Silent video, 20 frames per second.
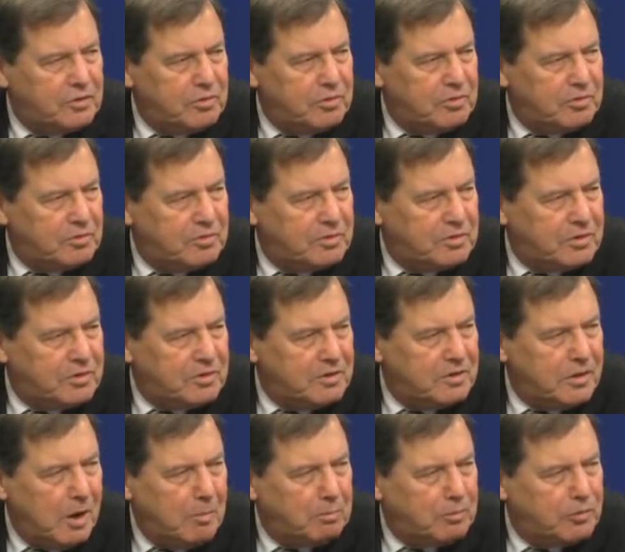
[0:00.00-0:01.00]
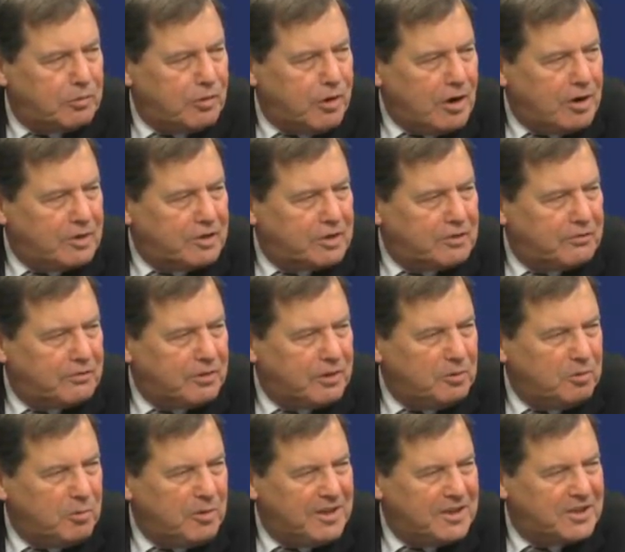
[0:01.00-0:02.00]
used dump trucks
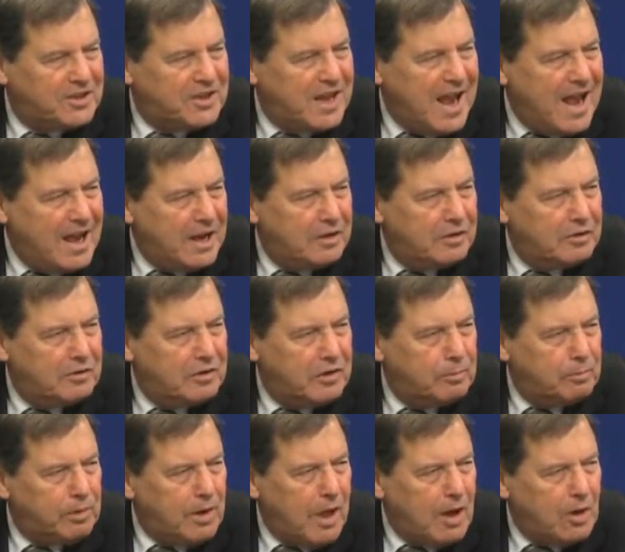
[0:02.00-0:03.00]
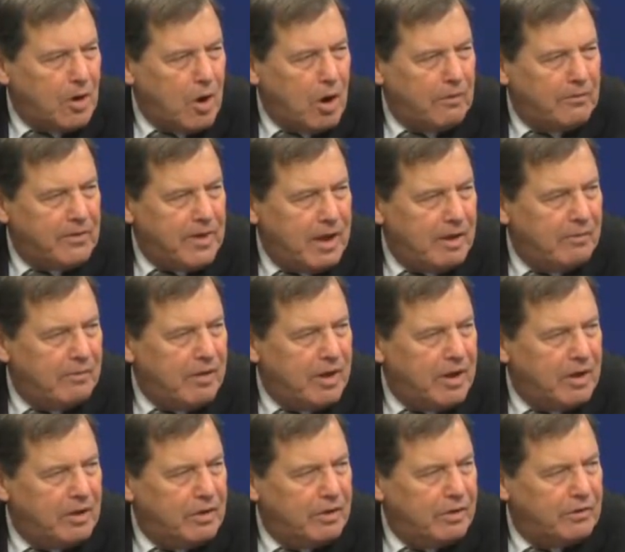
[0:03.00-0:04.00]
filled with sand to block off every
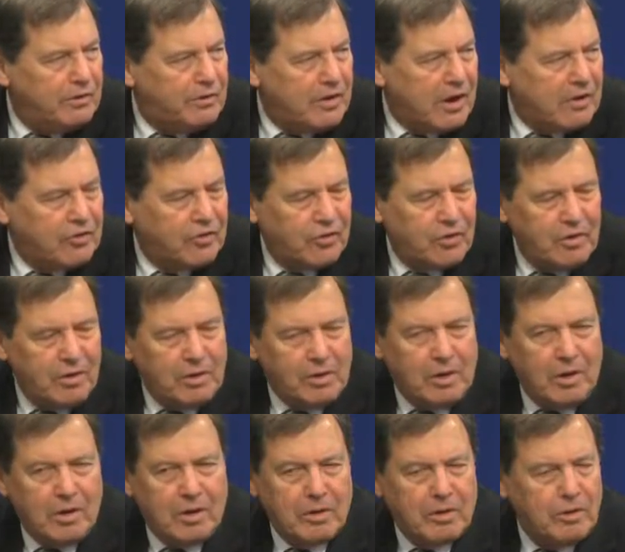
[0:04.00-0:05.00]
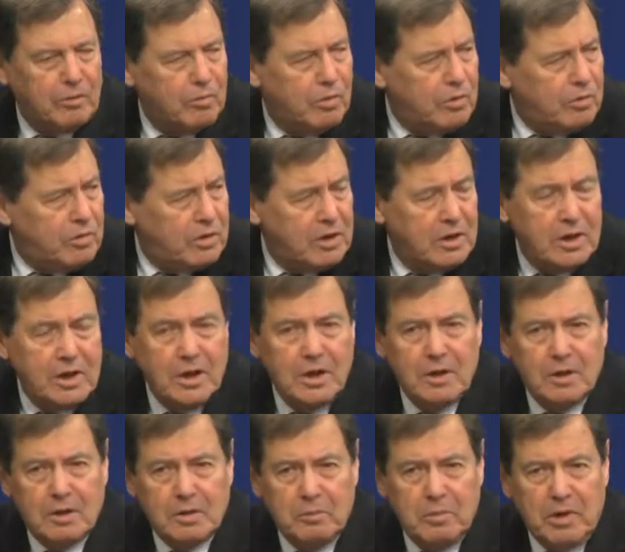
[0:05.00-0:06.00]
intersection along the route
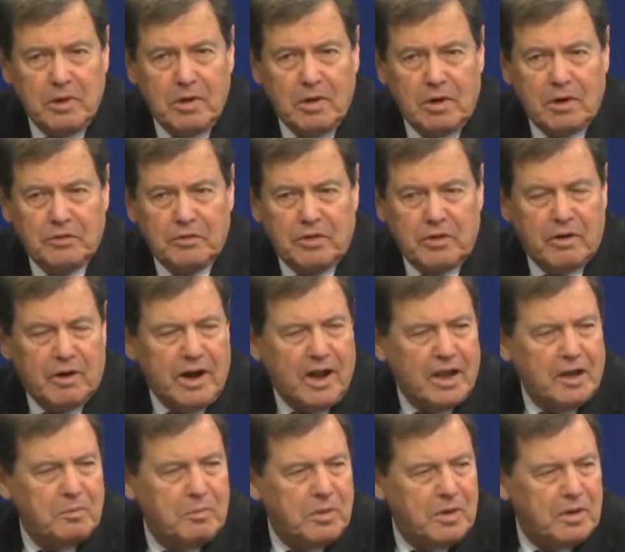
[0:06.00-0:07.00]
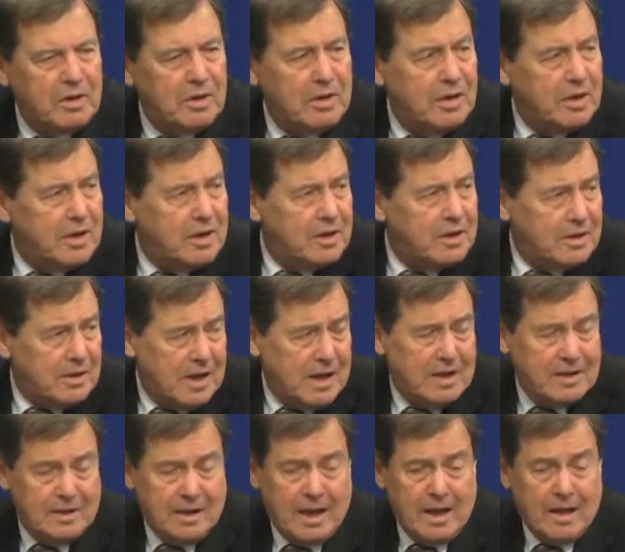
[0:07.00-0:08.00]
mm-hmm. because there had been
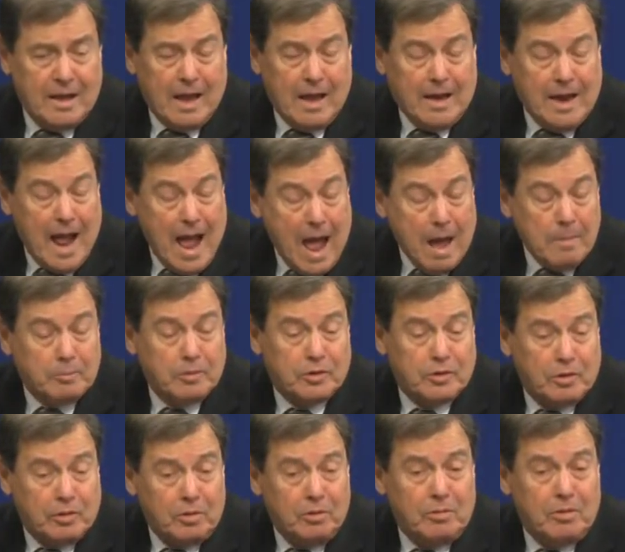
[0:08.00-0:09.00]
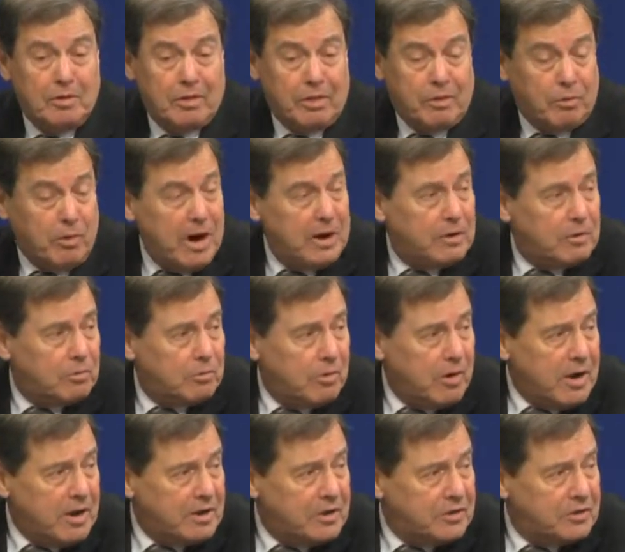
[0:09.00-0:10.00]
a, a, an absolute threat
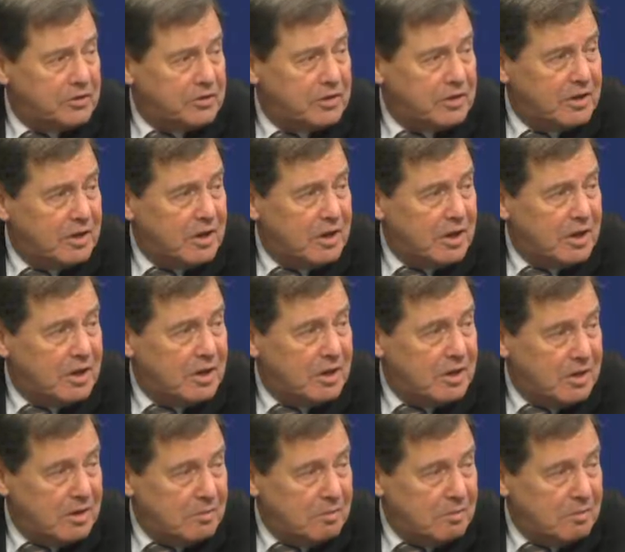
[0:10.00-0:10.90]
raised mm-hmm.